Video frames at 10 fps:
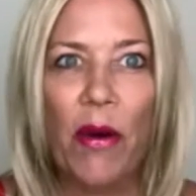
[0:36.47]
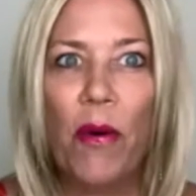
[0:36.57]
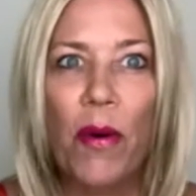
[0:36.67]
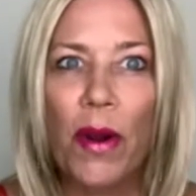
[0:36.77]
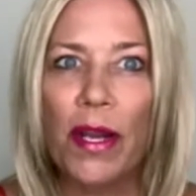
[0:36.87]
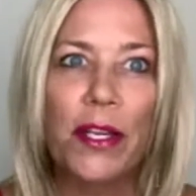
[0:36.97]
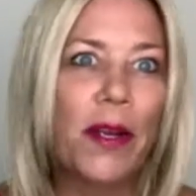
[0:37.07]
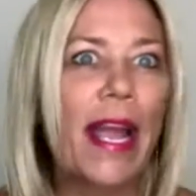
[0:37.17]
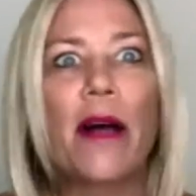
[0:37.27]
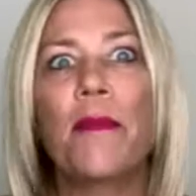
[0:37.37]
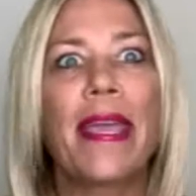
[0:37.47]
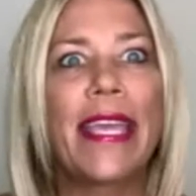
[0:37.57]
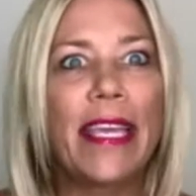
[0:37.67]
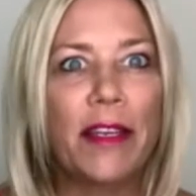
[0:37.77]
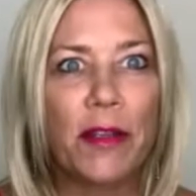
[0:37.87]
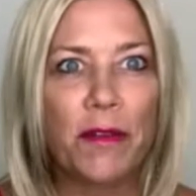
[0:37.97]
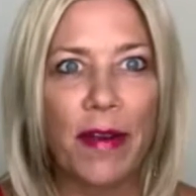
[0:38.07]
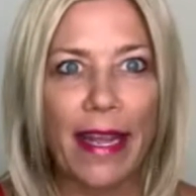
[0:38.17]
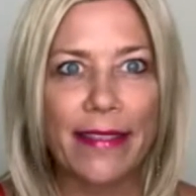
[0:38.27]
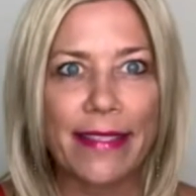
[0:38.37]
or you're out making new
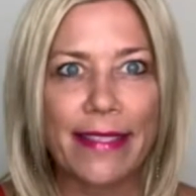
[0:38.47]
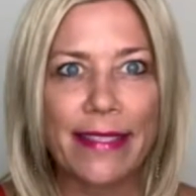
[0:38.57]
friends.